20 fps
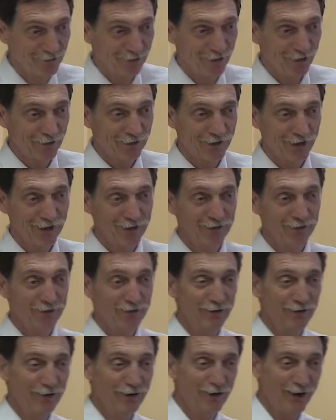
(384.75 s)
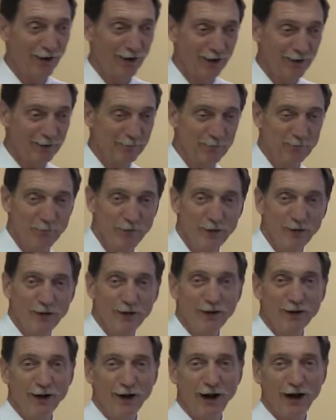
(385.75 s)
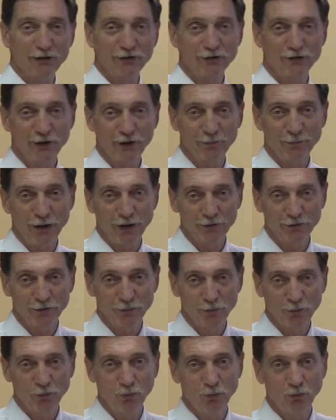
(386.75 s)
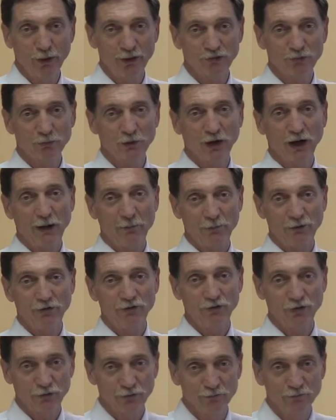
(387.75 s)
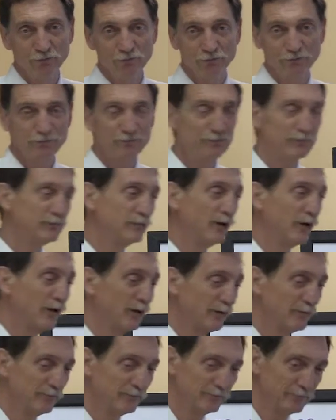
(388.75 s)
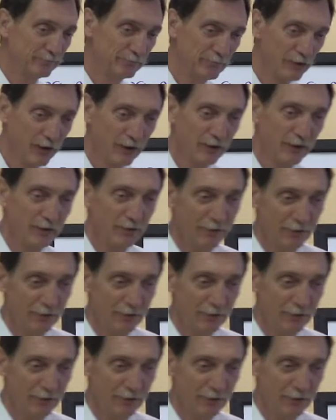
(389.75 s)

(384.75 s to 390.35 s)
Okay, all right. I'll send them out to you, but we'll make some copies too. All right.